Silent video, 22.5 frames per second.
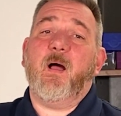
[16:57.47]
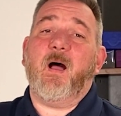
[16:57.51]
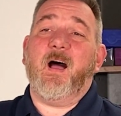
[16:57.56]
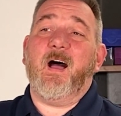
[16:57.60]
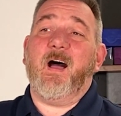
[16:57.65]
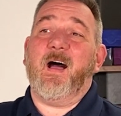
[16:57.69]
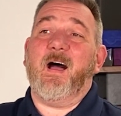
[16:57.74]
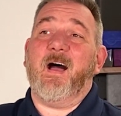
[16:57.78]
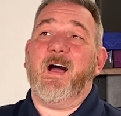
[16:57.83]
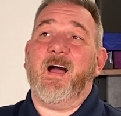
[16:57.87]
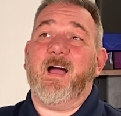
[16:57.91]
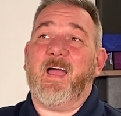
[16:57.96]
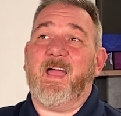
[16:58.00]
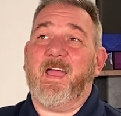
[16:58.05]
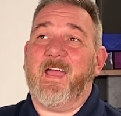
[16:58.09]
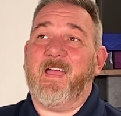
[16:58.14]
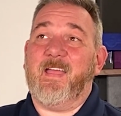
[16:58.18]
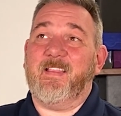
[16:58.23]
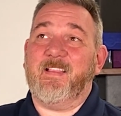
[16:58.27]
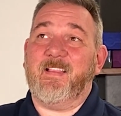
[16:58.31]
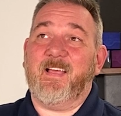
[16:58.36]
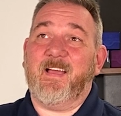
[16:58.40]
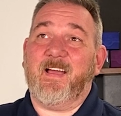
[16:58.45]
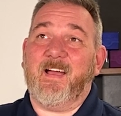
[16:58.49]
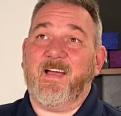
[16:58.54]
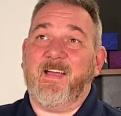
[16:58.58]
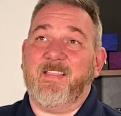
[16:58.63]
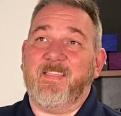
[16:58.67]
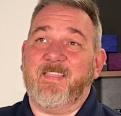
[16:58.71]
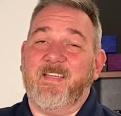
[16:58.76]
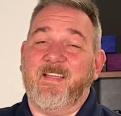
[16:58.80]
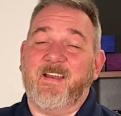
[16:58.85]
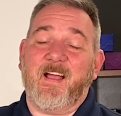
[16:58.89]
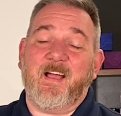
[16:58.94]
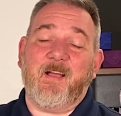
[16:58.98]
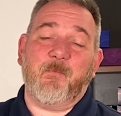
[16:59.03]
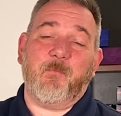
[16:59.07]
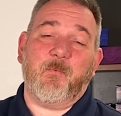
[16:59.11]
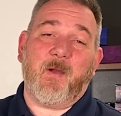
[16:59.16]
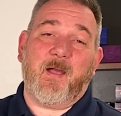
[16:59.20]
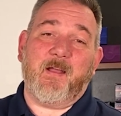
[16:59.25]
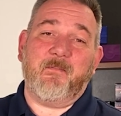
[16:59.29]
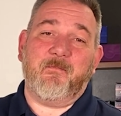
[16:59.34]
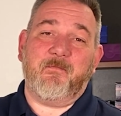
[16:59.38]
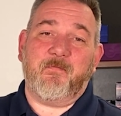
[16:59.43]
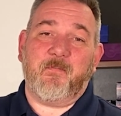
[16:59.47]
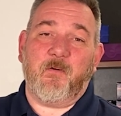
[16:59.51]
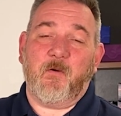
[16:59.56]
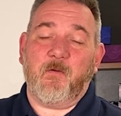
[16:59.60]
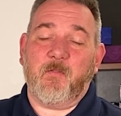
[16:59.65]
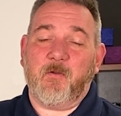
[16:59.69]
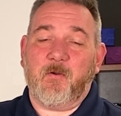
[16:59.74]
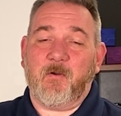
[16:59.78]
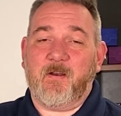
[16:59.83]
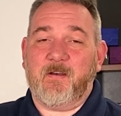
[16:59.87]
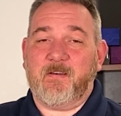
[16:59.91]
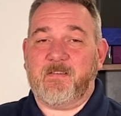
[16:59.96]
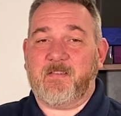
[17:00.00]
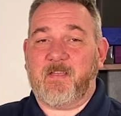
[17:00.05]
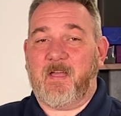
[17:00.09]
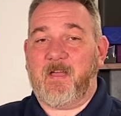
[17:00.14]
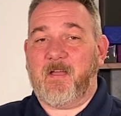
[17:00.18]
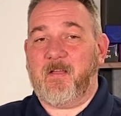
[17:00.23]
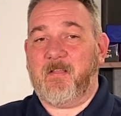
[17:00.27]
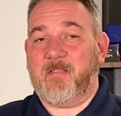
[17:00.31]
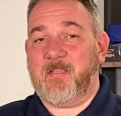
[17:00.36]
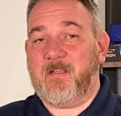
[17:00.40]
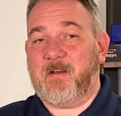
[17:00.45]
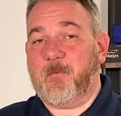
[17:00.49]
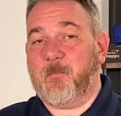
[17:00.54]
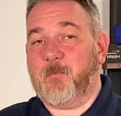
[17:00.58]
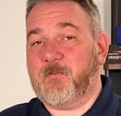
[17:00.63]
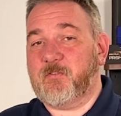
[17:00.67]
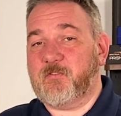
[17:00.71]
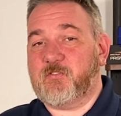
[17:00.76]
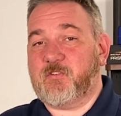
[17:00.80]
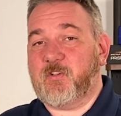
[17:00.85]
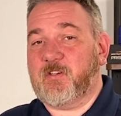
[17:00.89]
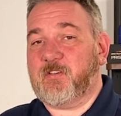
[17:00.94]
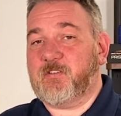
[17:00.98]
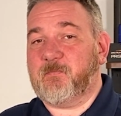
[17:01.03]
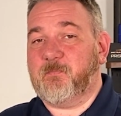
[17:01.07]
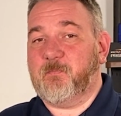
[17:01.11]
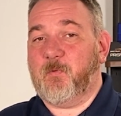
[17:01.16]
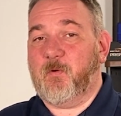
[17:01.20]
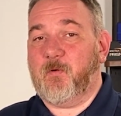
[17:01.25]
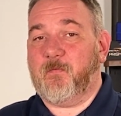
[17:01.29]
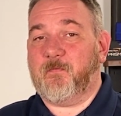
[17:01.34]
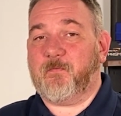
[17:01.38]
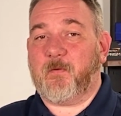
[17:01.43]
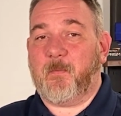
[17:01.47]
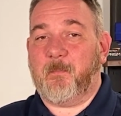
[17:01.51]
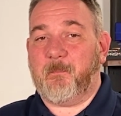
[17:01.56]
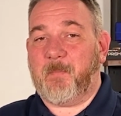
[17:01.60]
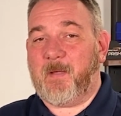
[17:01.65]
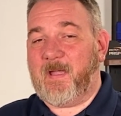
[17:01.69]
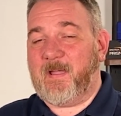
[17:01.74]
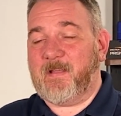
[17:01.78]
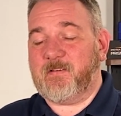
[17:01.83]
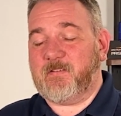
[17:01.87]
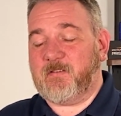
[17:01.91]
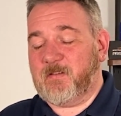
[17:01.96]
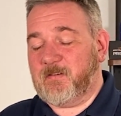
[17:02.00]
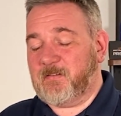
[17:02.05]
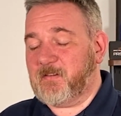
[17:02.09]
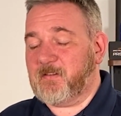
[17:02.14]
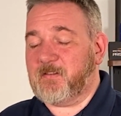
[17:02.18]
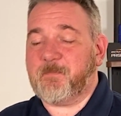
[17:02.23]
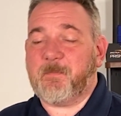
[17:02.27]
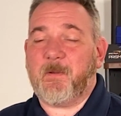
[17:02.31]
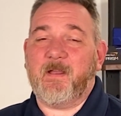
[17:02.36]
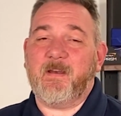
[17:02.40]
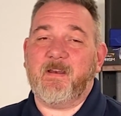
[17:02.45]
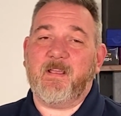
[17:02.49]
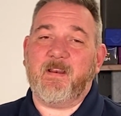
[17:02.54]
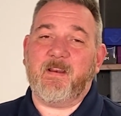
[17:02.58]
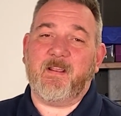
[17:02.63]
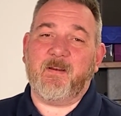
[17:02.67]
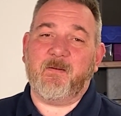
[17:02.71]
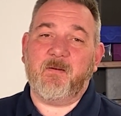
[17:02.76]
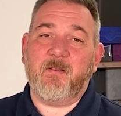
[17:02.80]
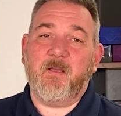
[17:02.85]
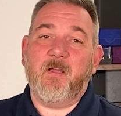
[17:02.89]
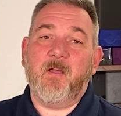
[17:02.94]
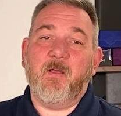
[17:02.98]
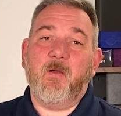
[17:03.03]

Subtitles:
Then I read further and saw that it was just moved from banned to suspended and